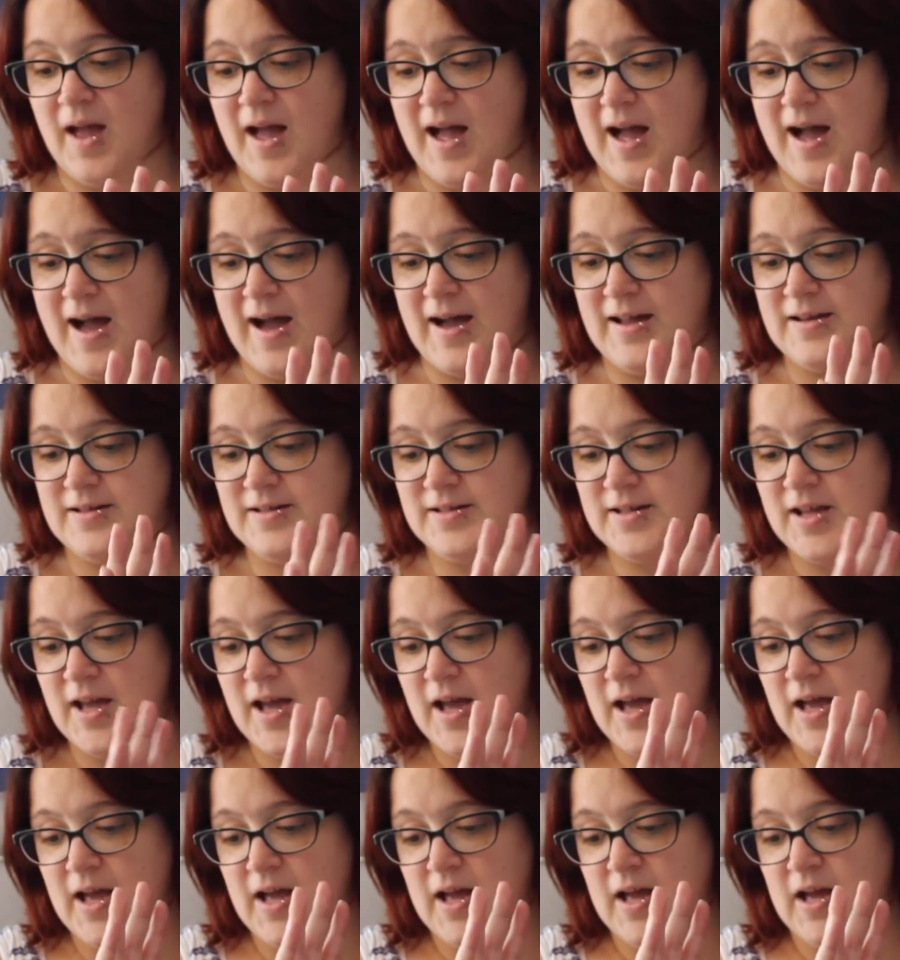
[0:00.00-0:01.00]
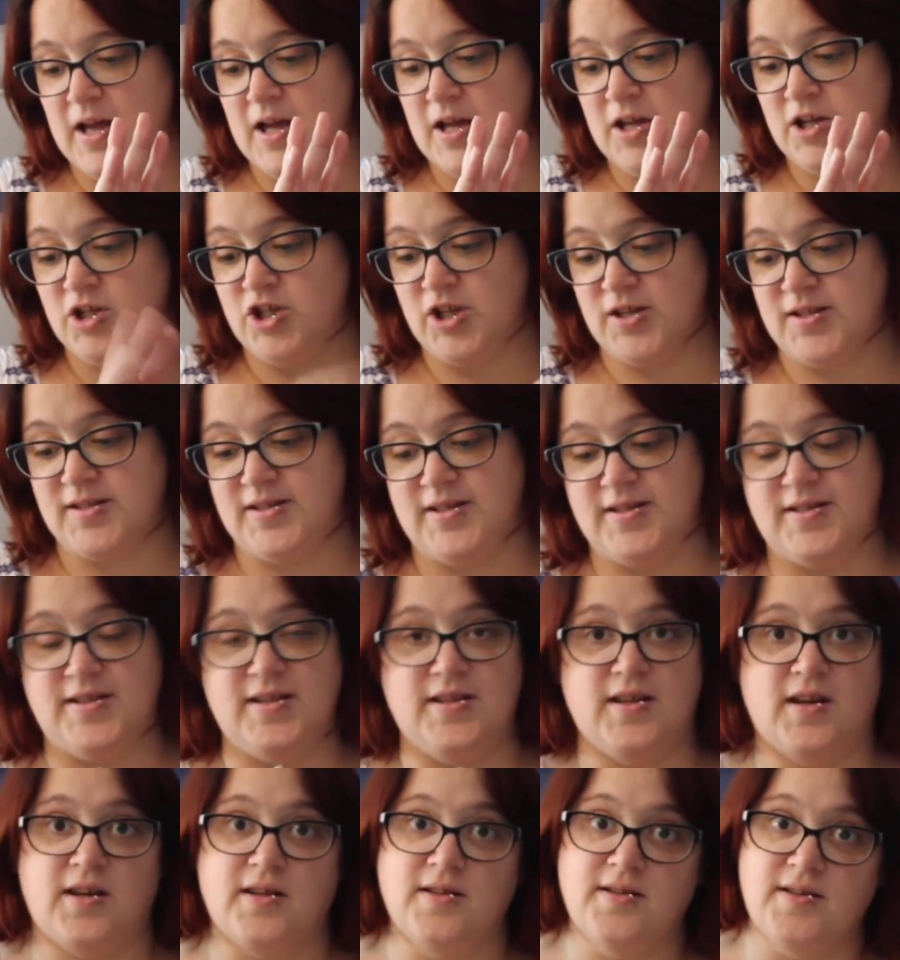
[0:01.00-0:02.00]
and just to
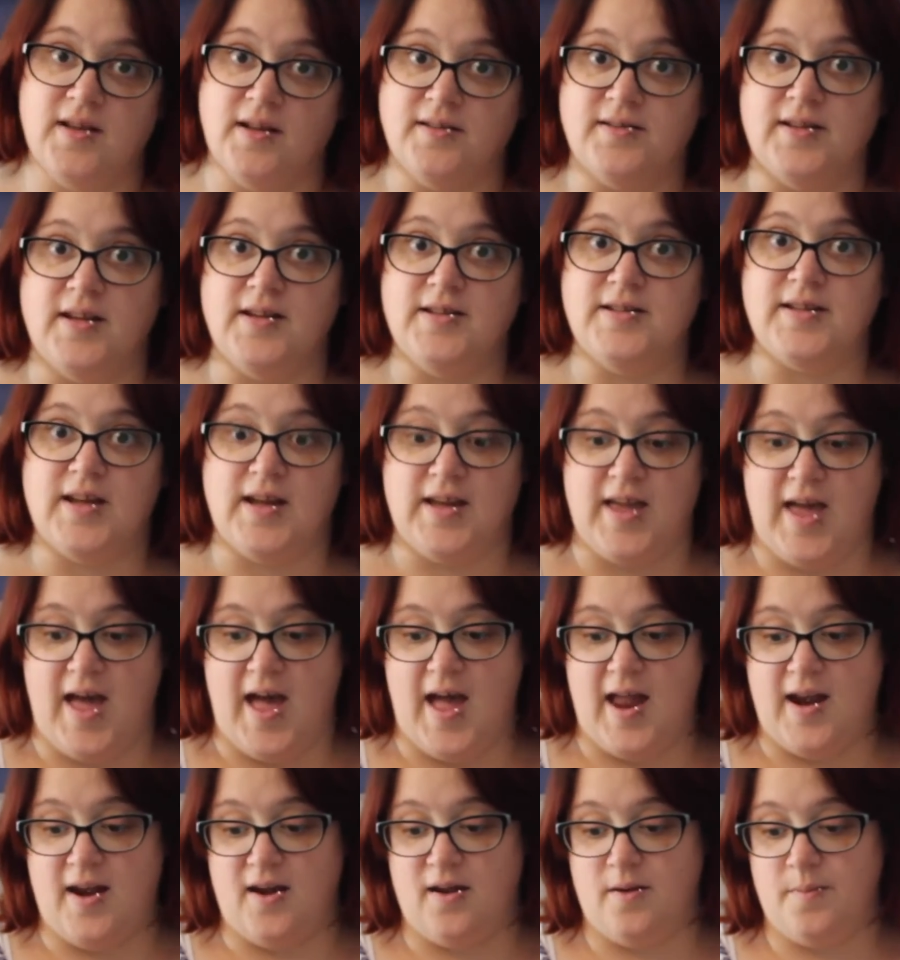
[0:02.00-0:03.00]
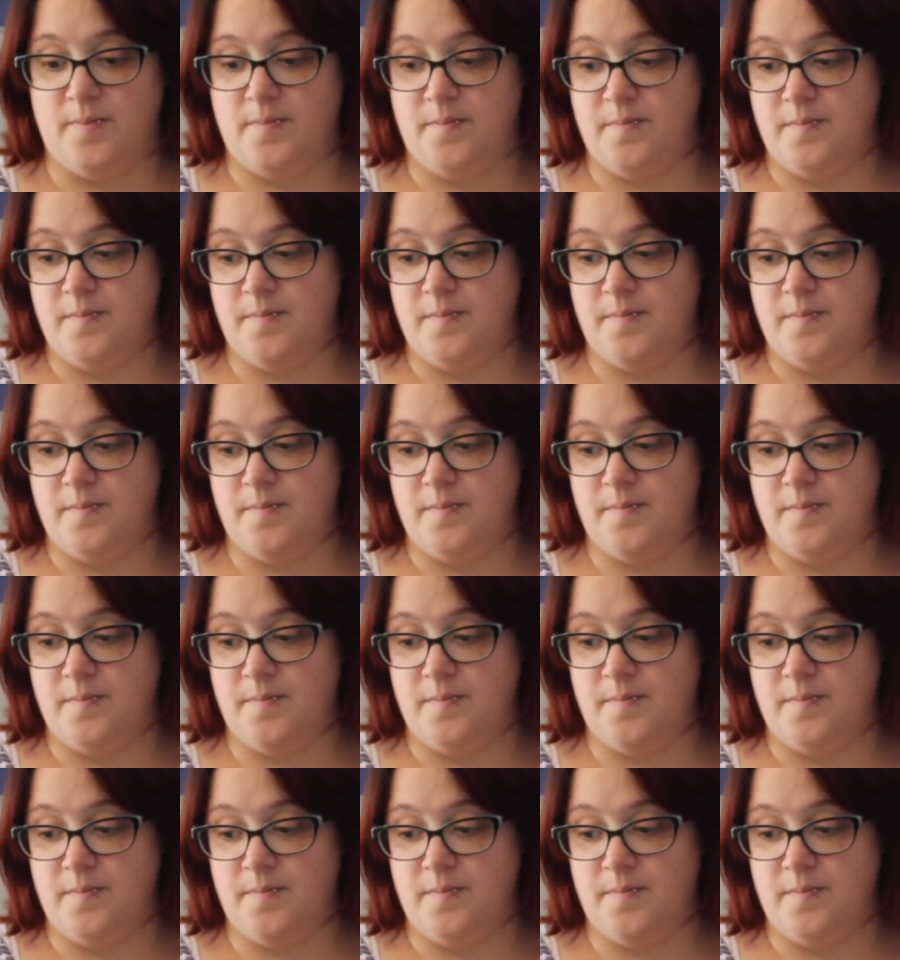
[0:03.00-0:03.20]
see the consultant again,